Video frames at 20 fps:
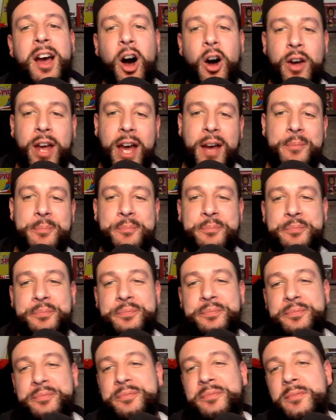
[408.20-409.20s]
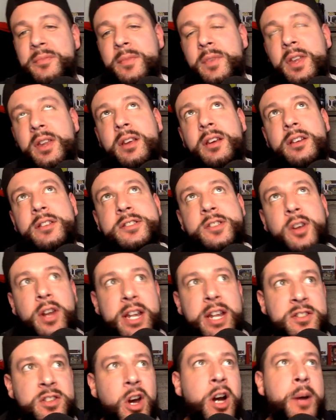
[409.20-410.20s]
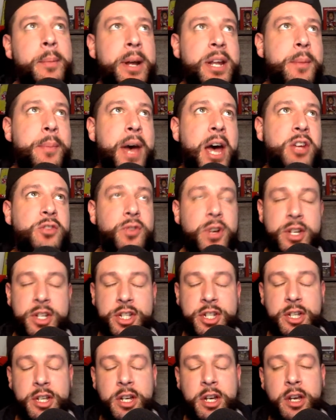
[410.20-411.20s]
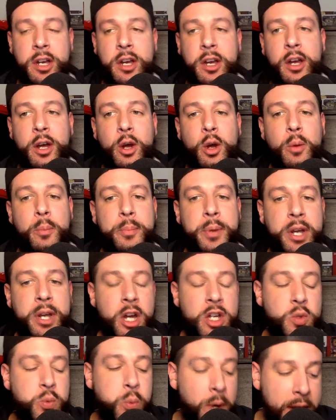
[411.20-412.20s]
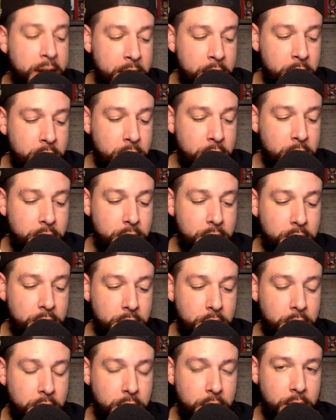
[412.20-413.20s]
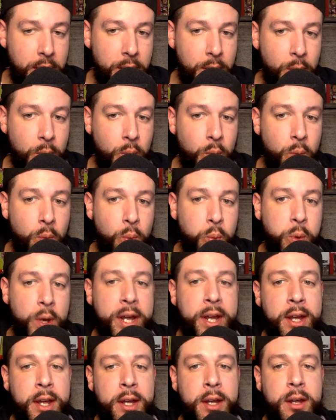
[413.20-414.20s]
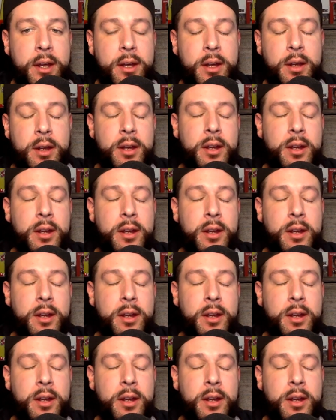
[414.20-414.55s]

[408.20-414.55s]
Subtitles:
Okay. So let's talk about the pass rush because we we